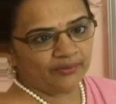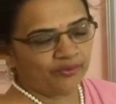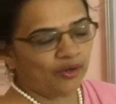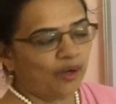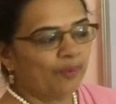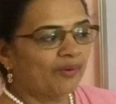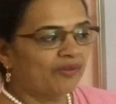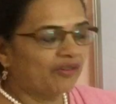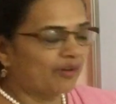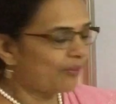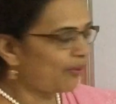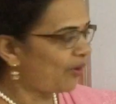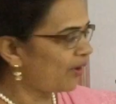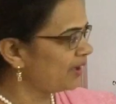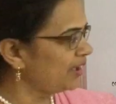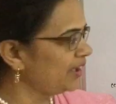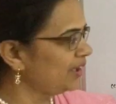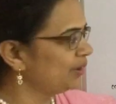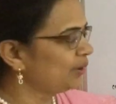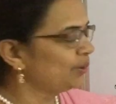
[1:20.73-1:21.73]
from our
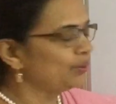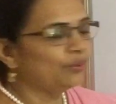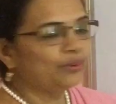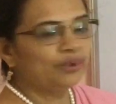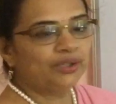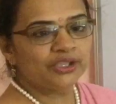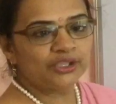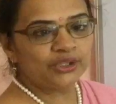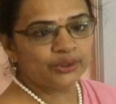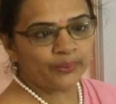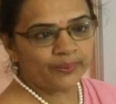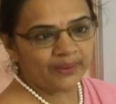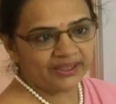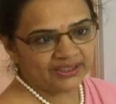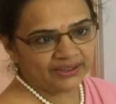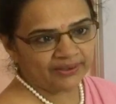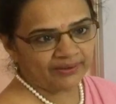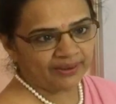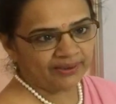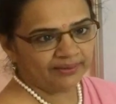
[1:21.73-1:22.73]
body through
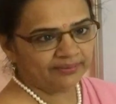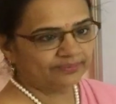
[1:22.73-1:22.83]
urethra.